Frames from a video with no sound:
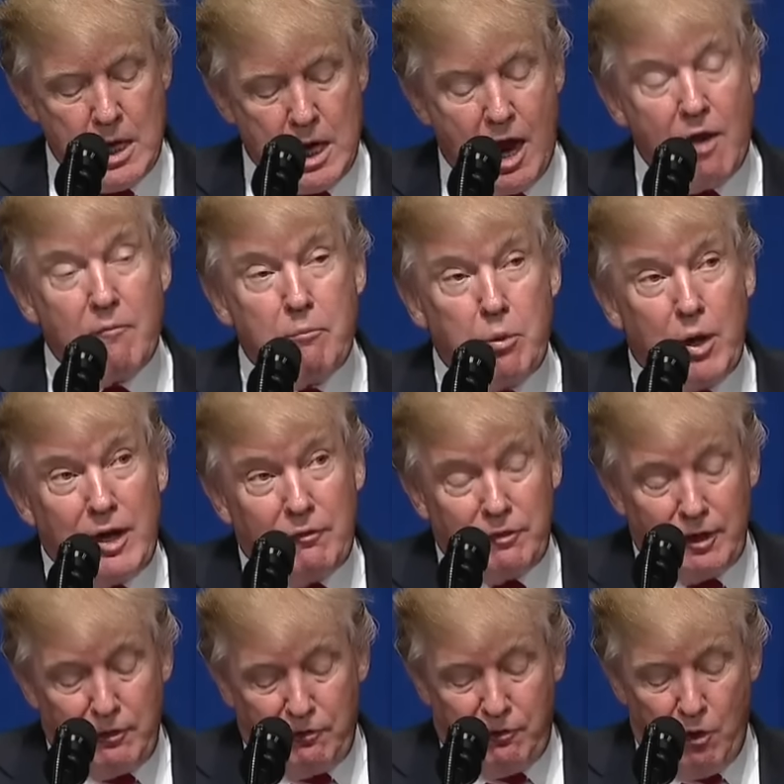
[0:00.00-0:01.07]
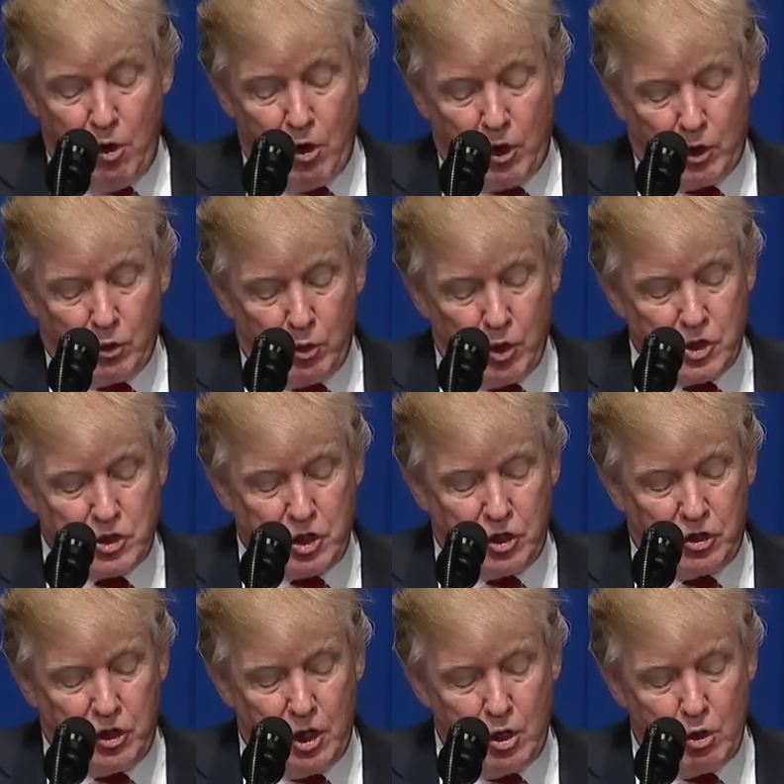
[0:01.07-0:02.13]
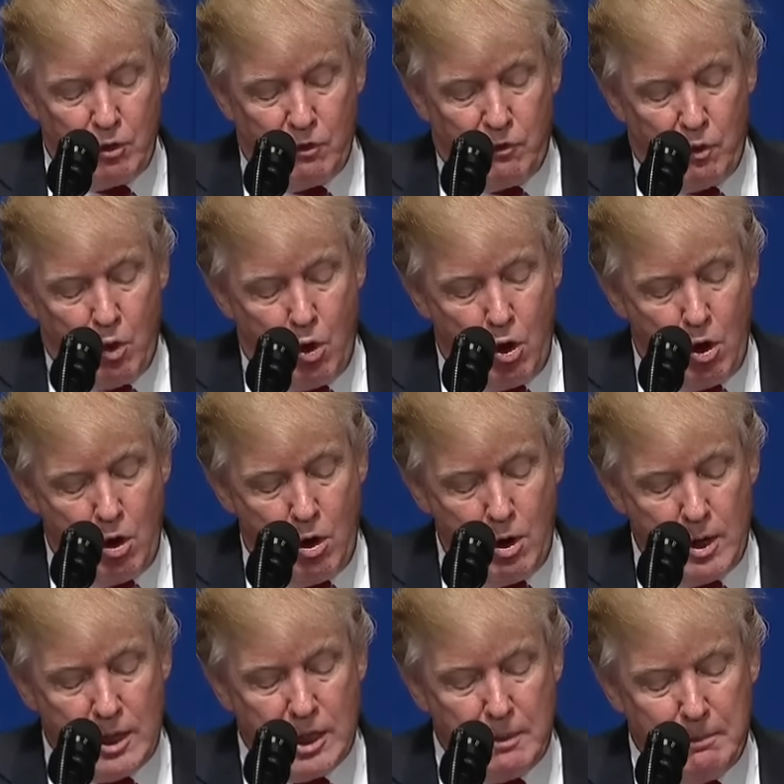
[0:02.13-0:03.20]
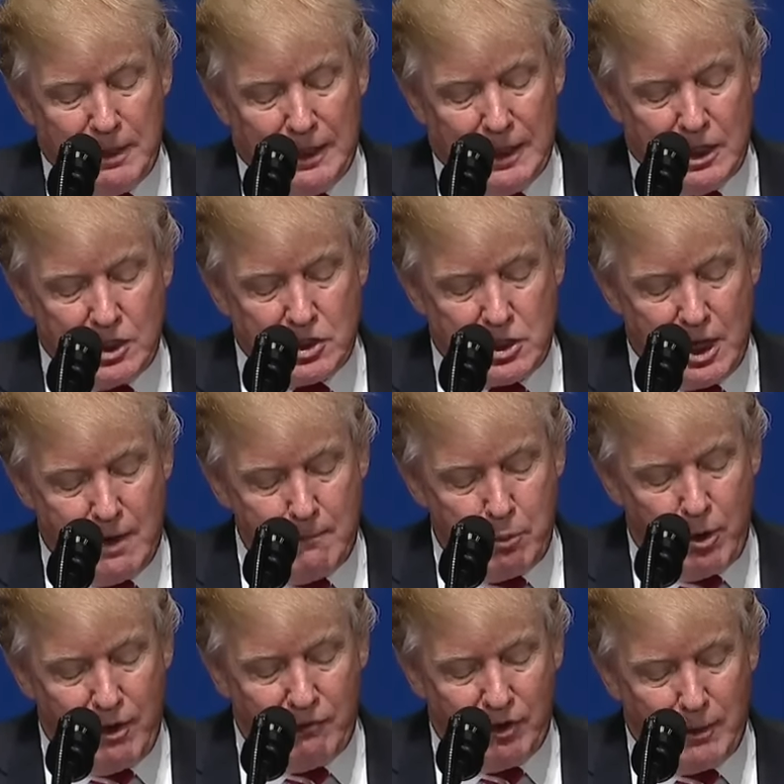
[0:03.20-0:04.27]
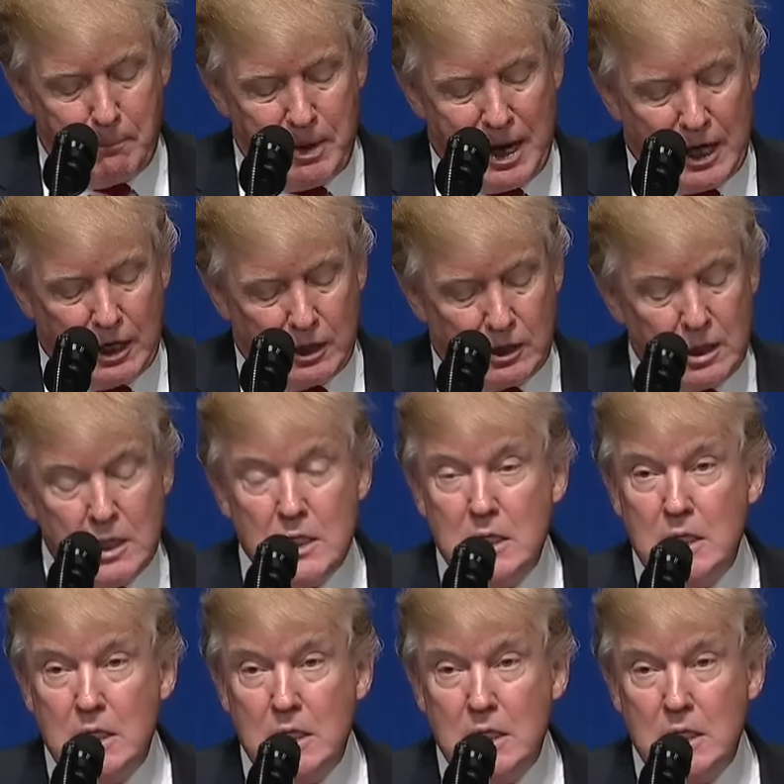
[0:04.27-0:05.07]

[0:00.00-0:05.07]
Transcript: have bravely fought across the theater of war in the Middle East and bravely battled